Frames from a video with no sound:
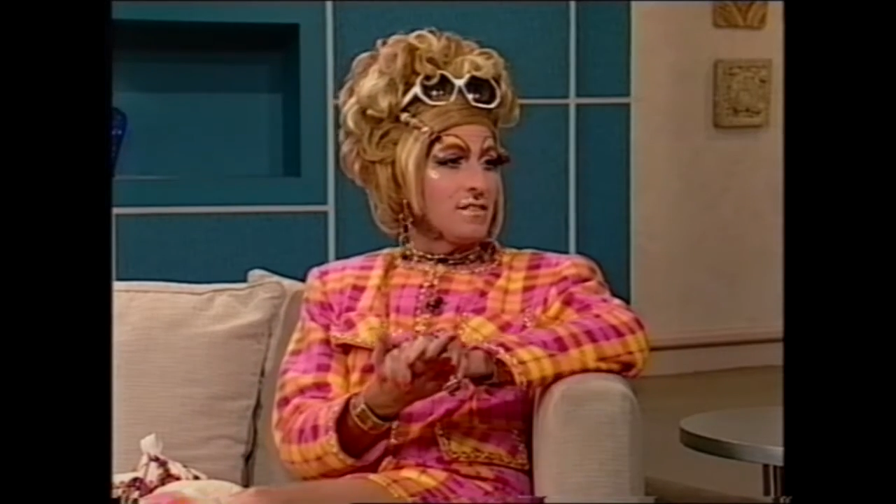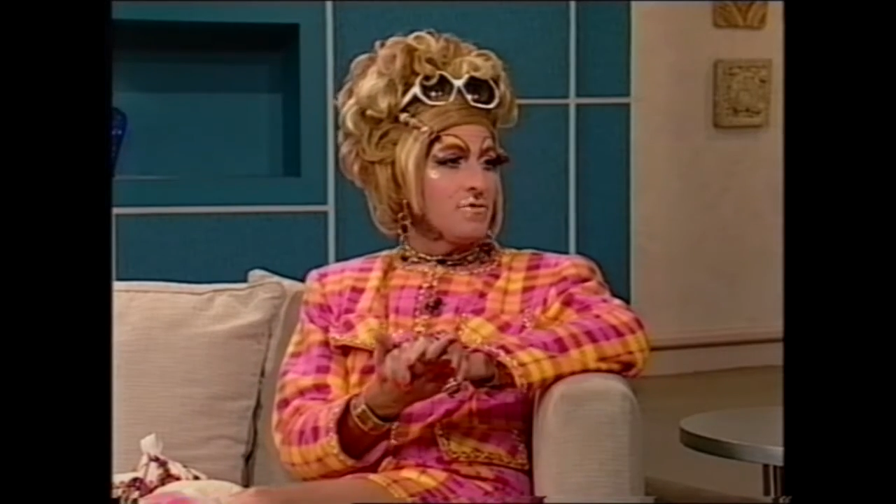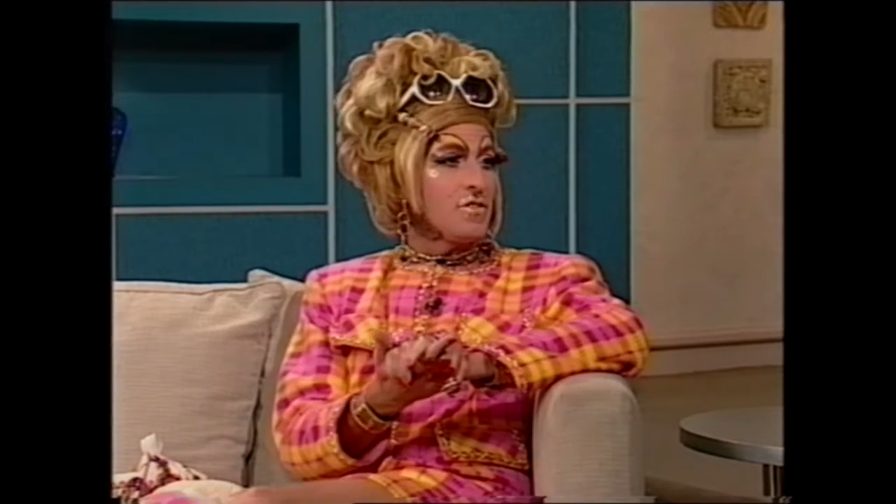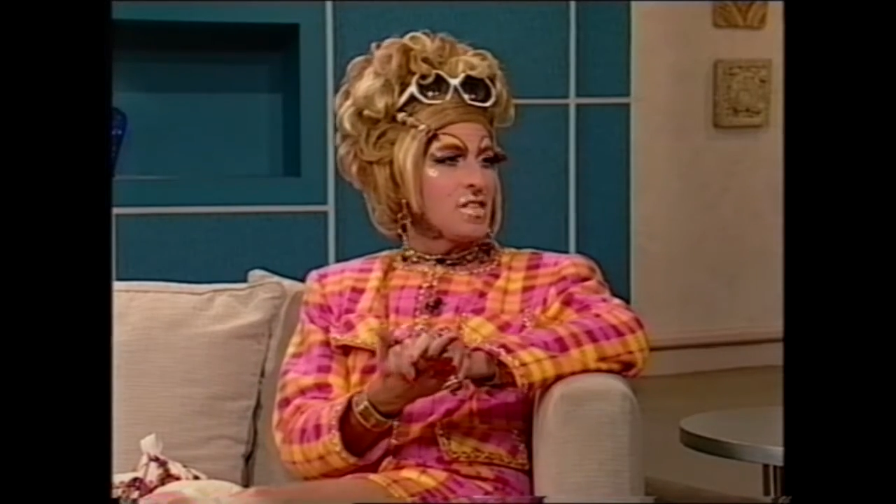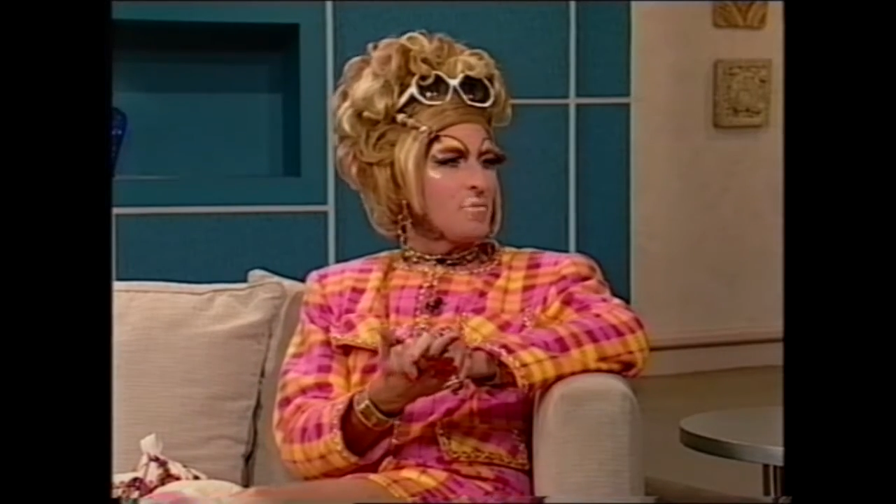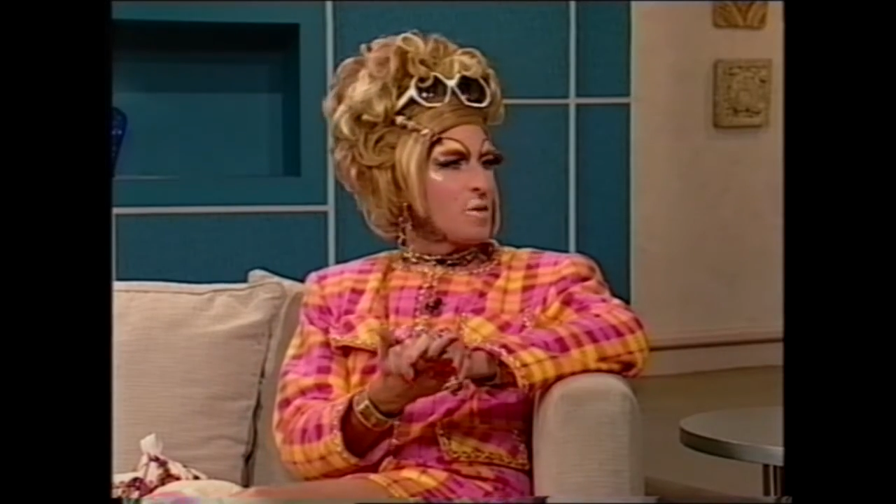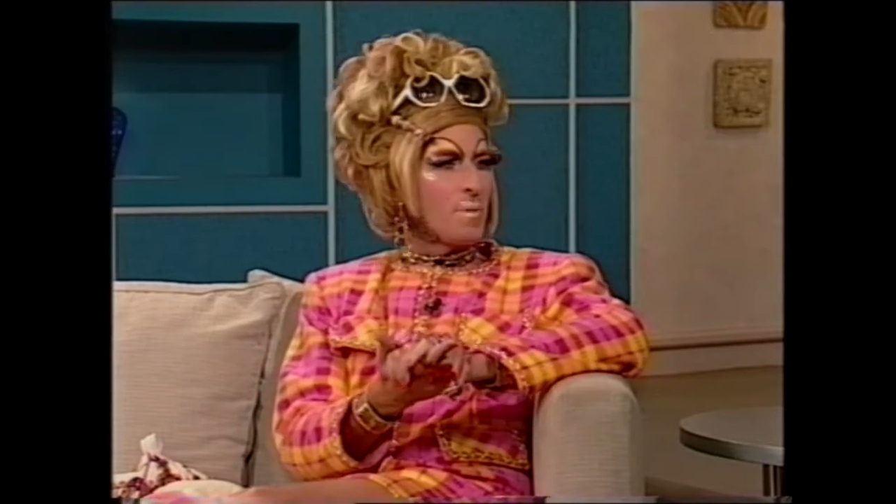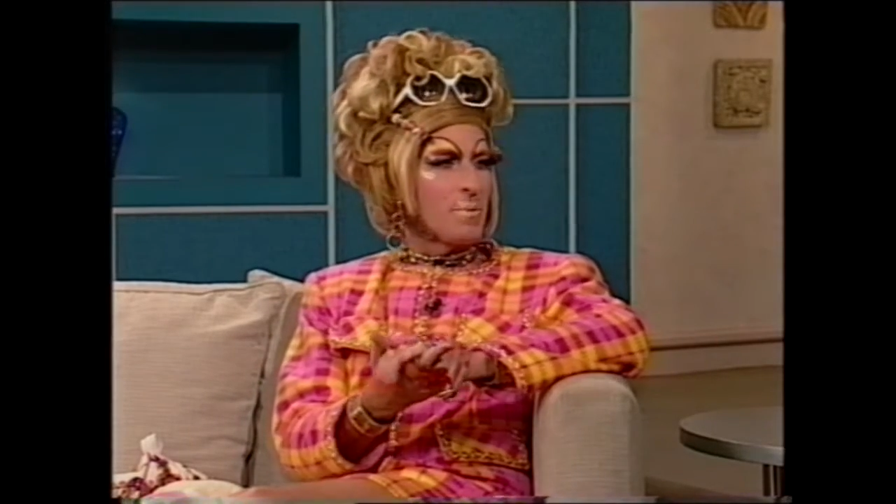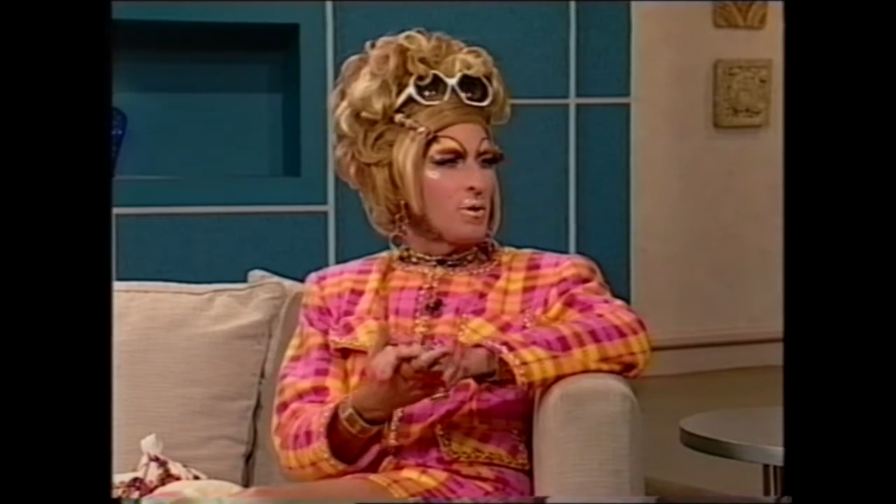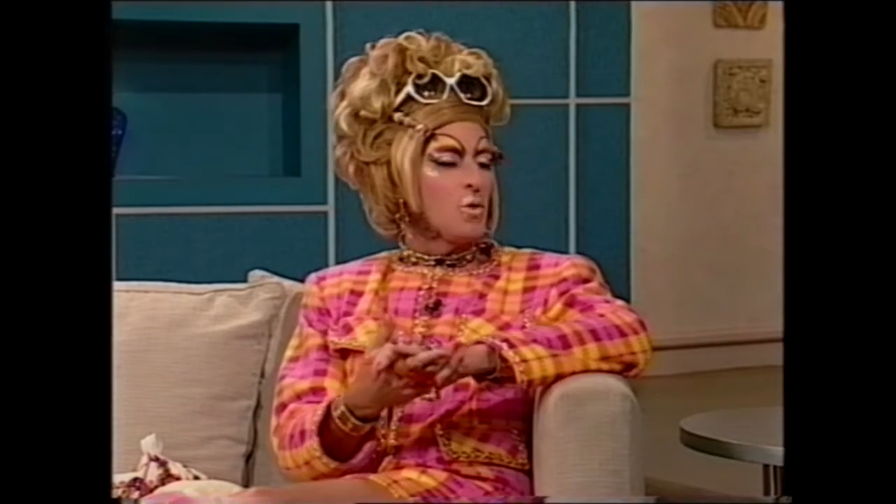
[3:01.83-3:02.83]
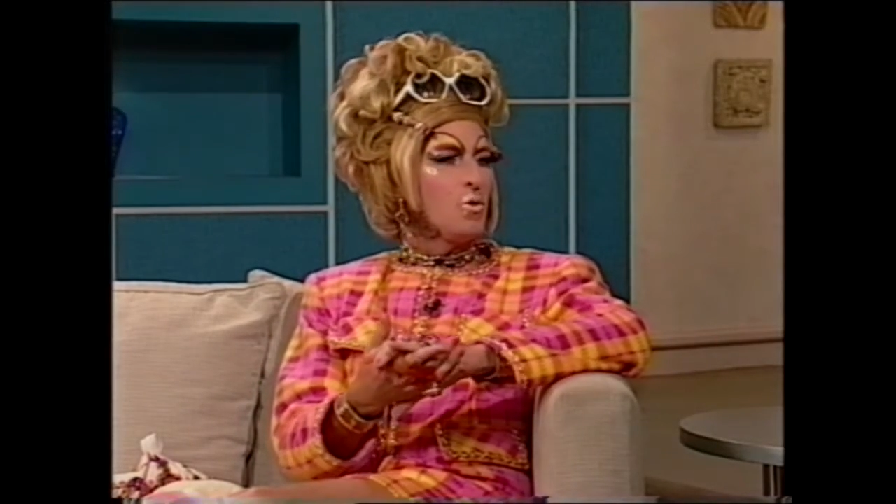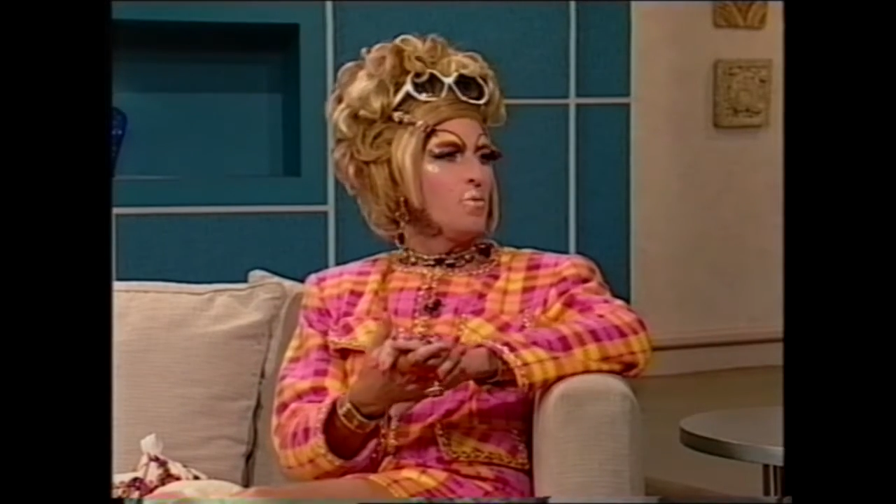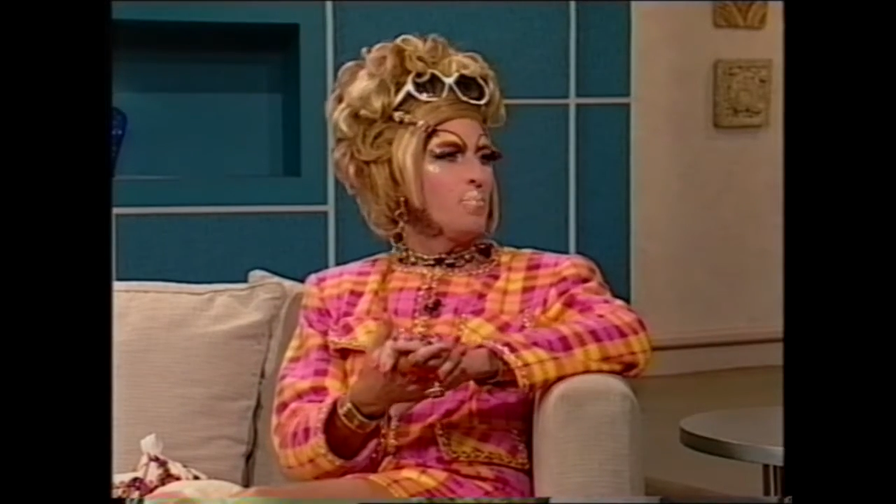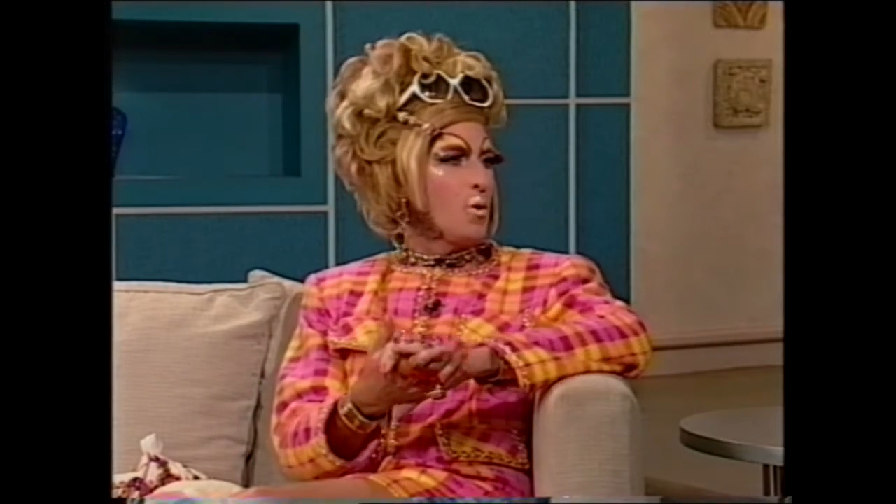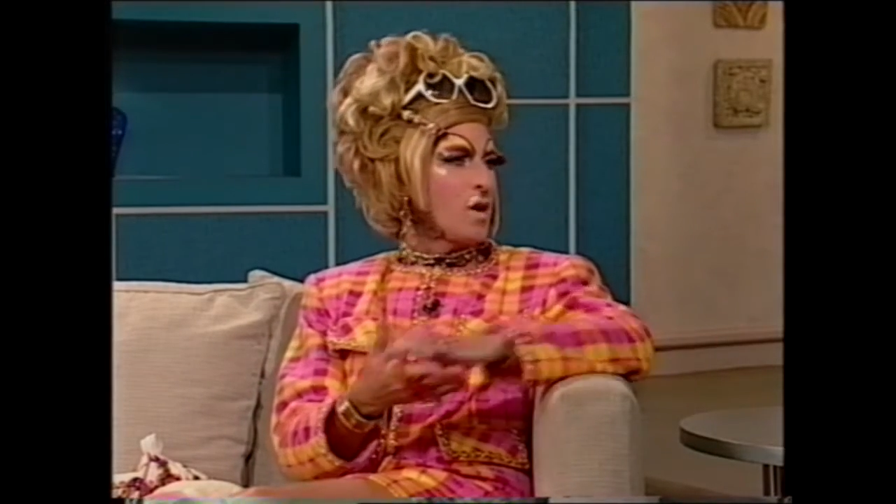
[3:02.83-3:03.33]
and for some of the people who
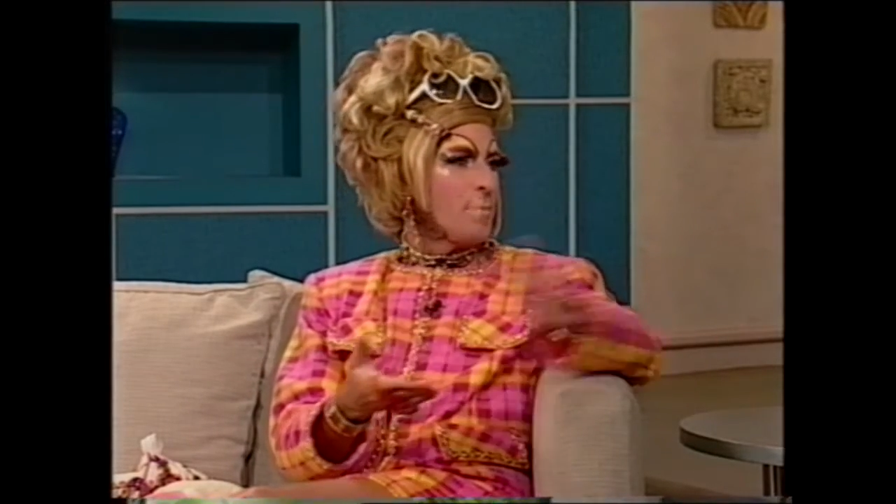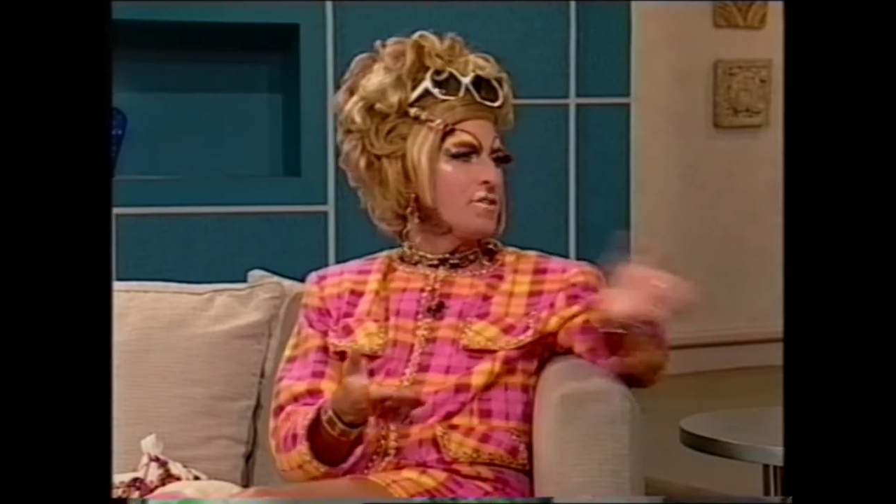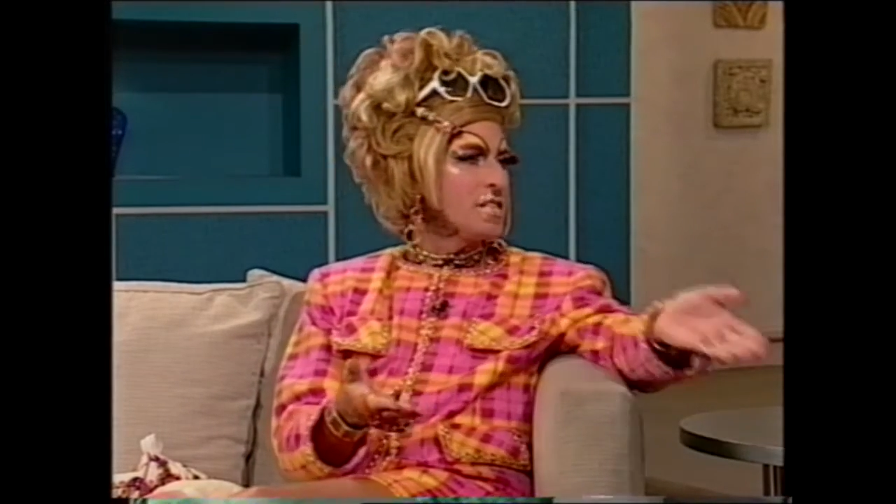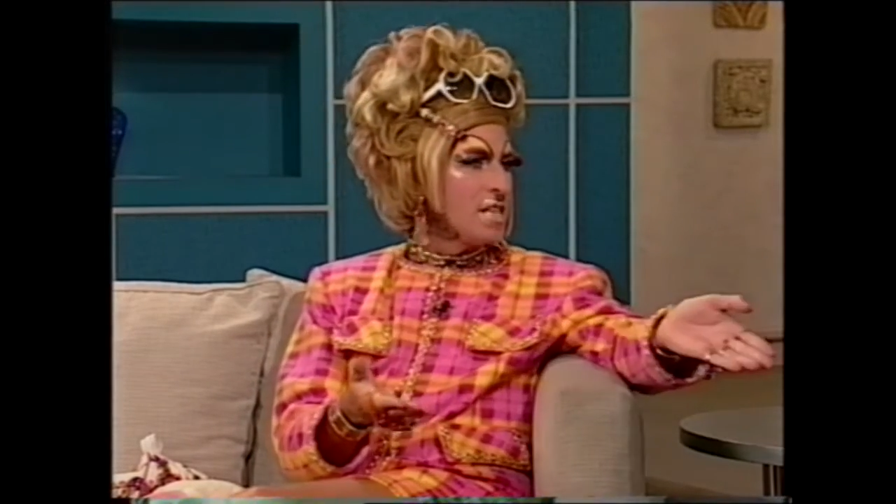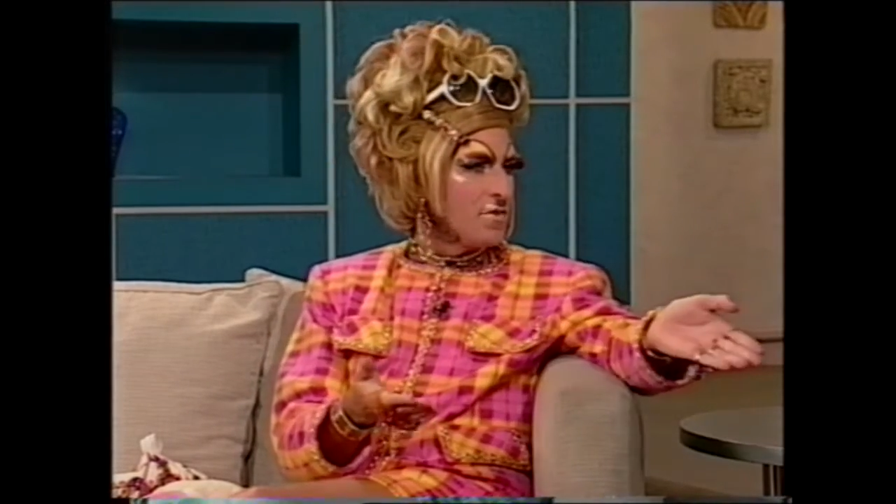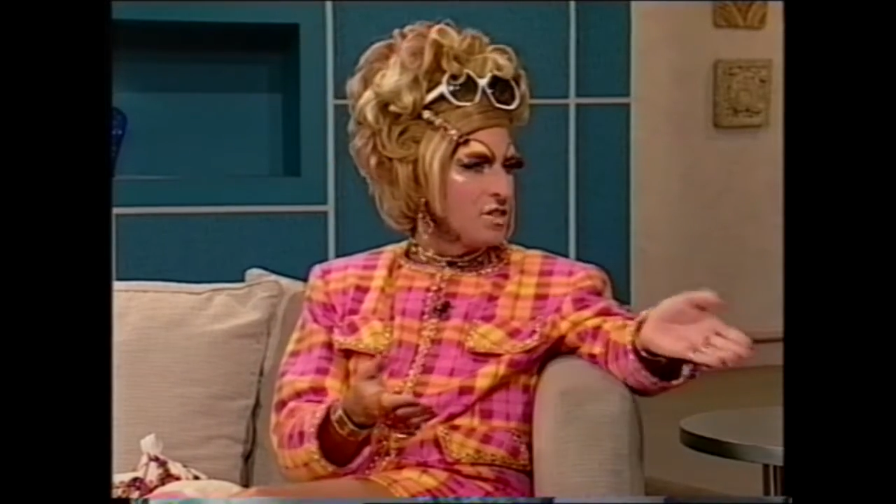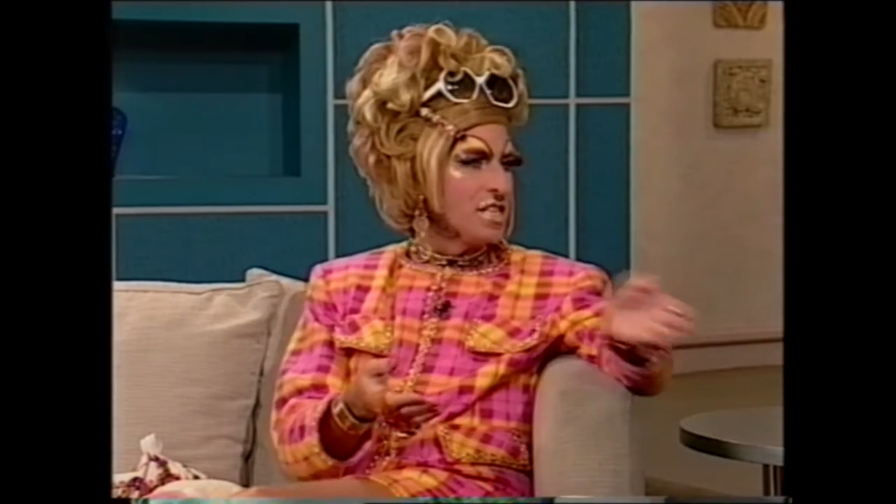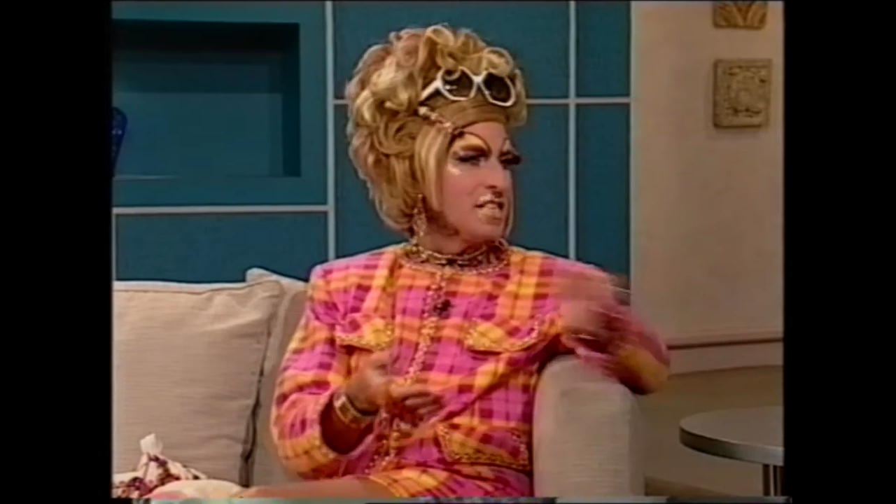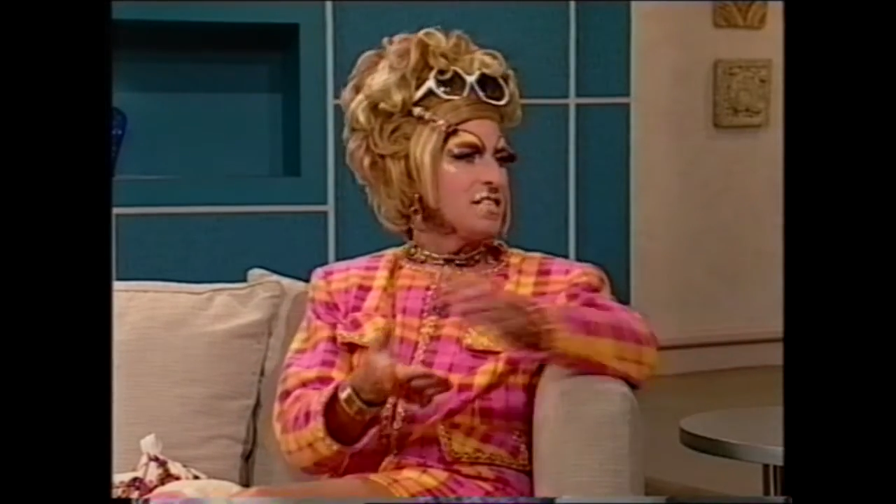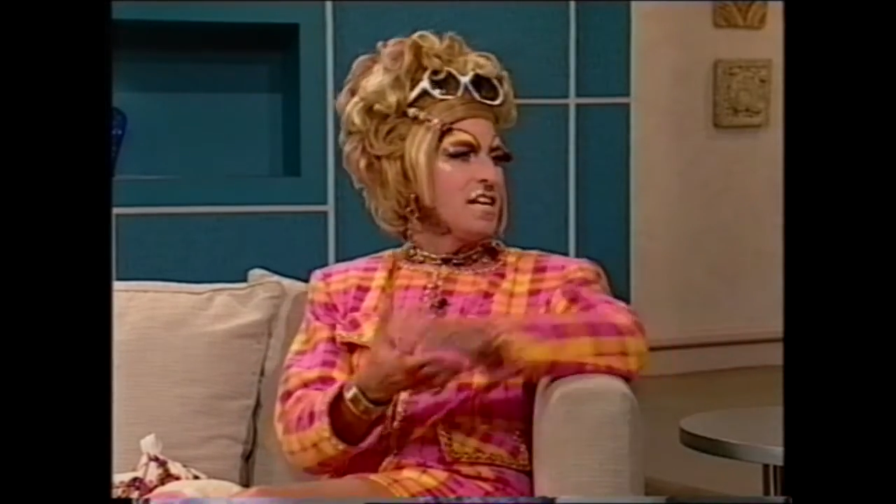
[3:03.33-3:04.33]
weren't brought up in the 70s,